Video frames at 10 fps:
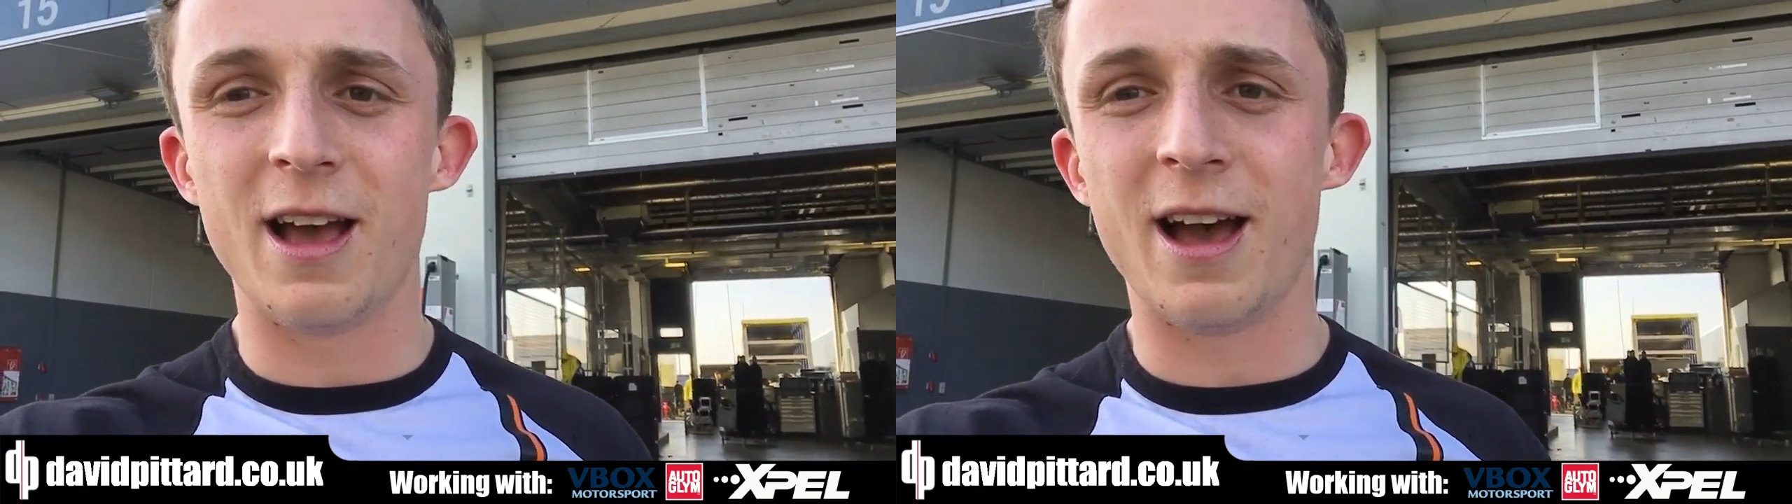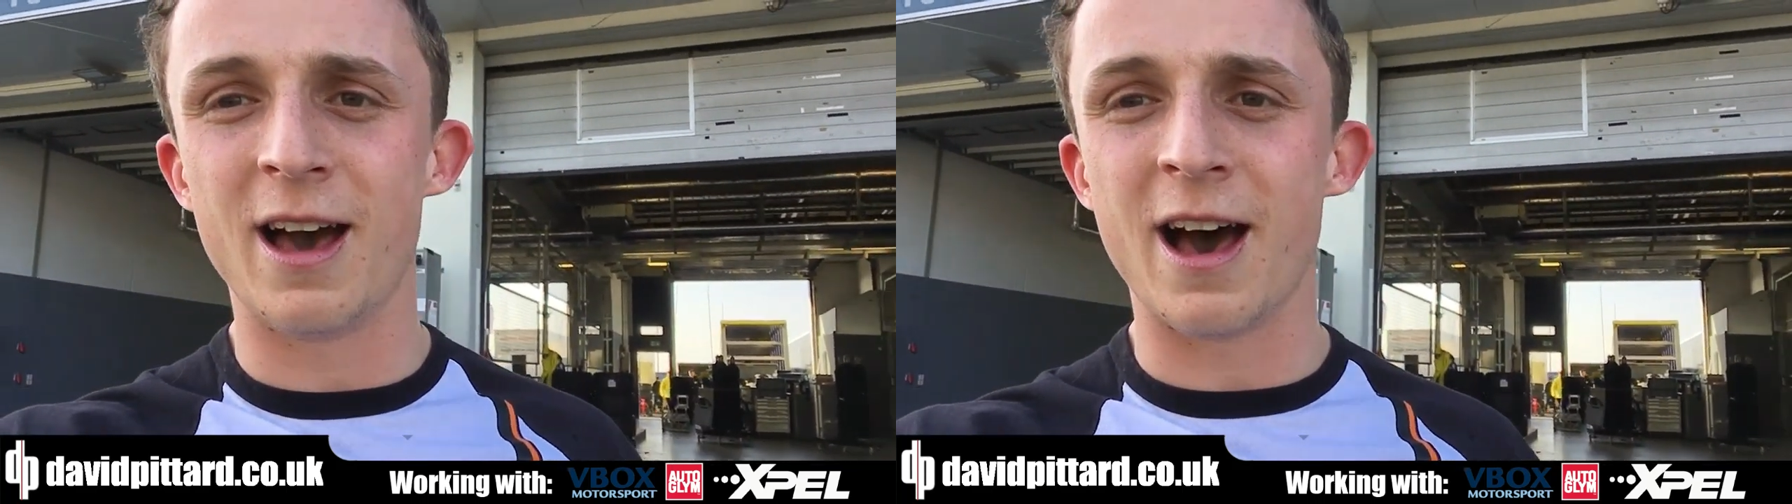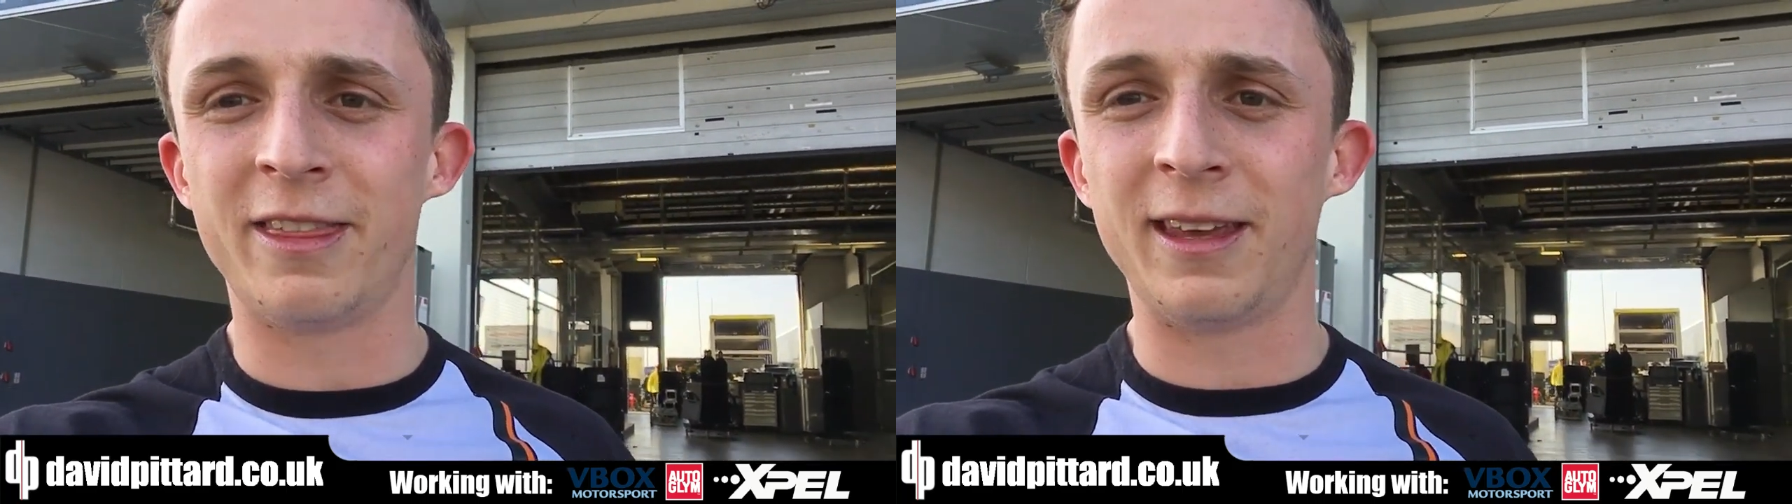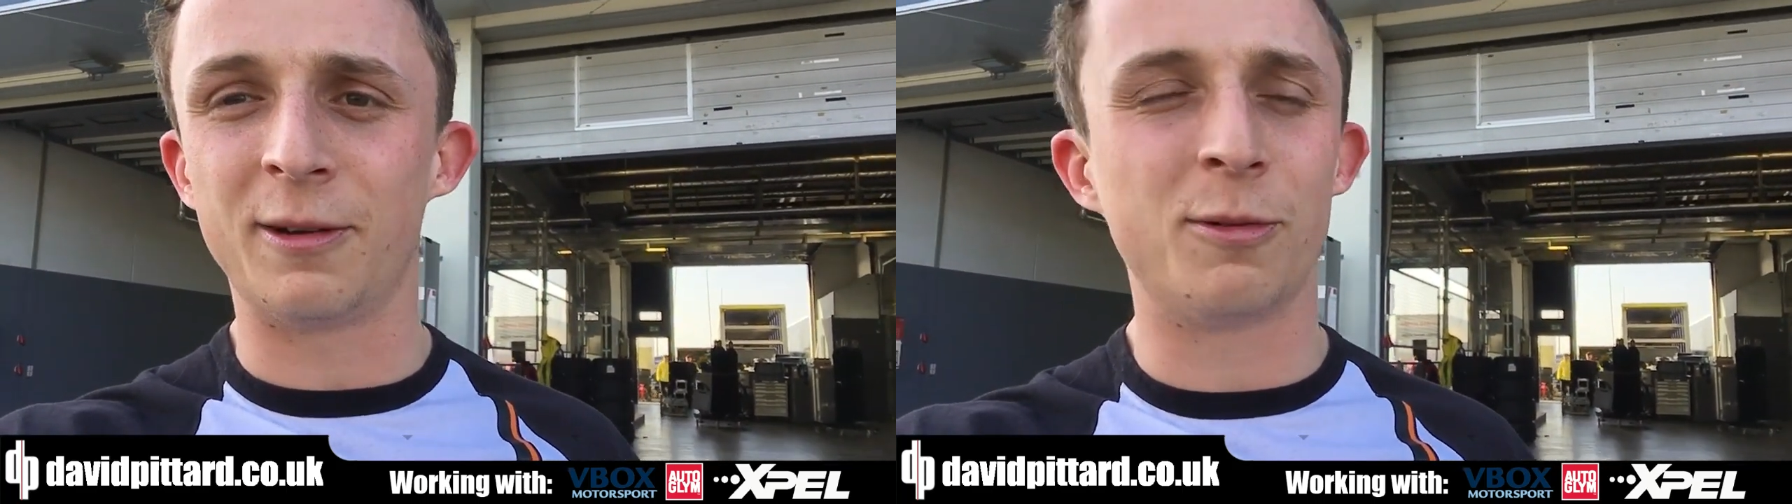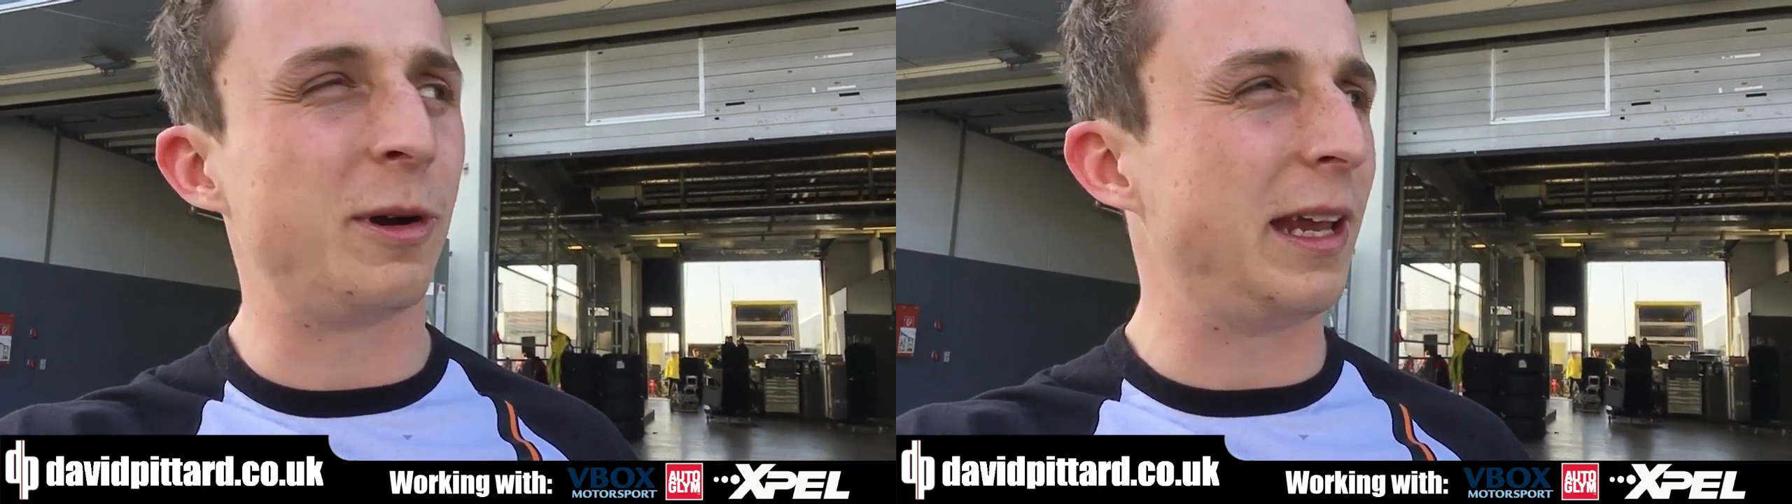I
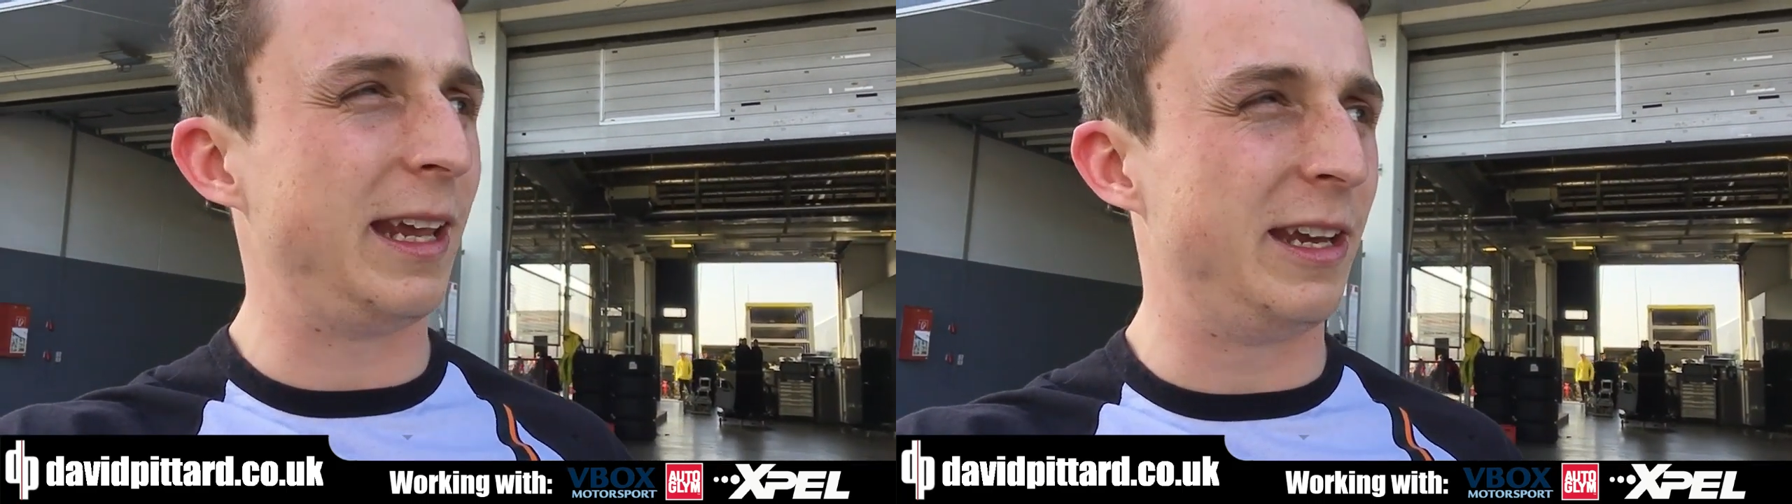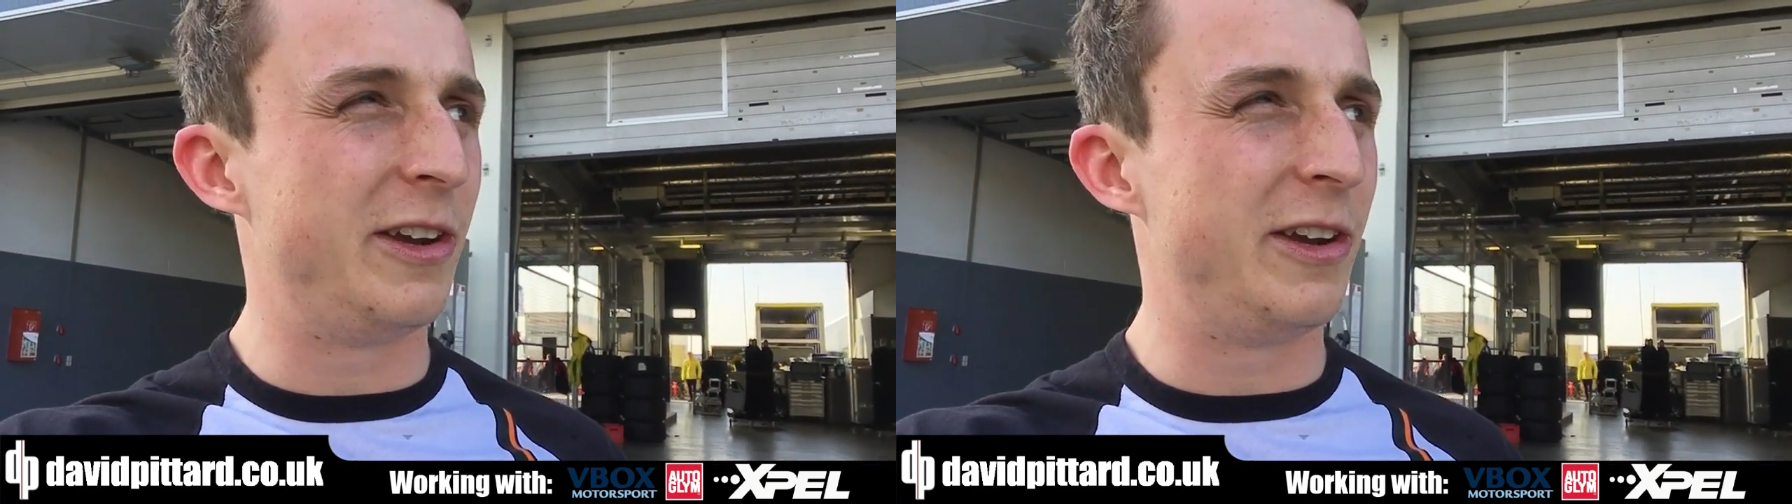think we